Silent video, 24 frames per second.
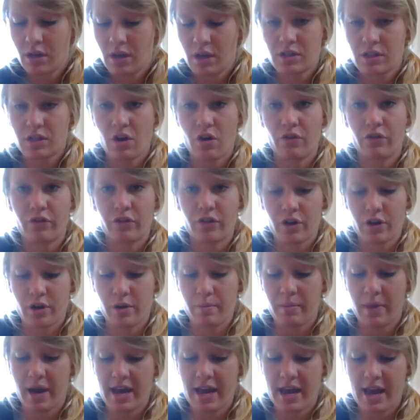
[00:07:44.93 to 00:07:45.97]
So for
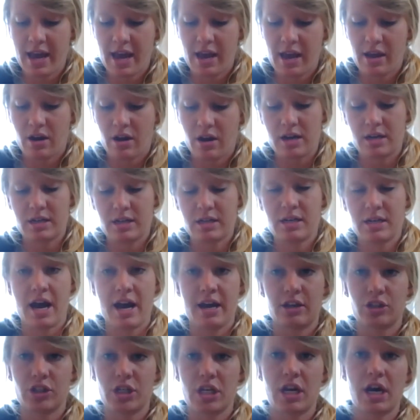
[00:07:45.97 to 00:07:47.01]
my egg carton, I
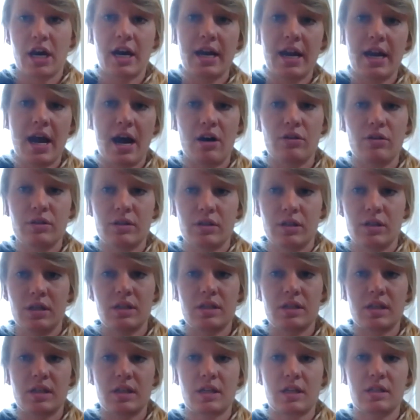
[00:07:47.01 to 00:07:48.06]
actually cut out
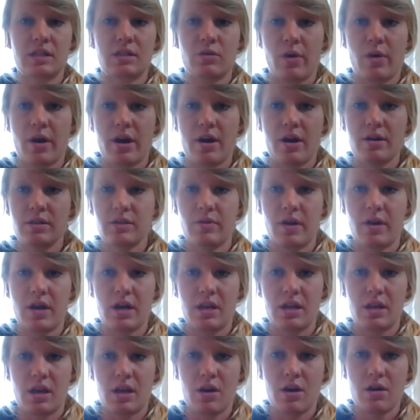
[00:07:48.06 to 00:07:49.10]
6 squares right
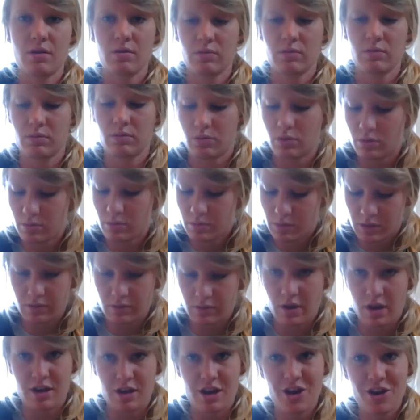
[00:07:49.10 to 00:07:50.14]
in here. Oops,
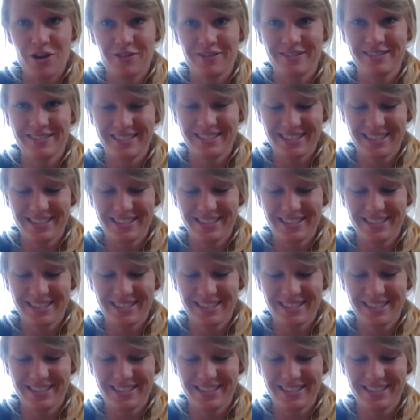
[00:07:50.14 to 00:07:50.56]
right in here.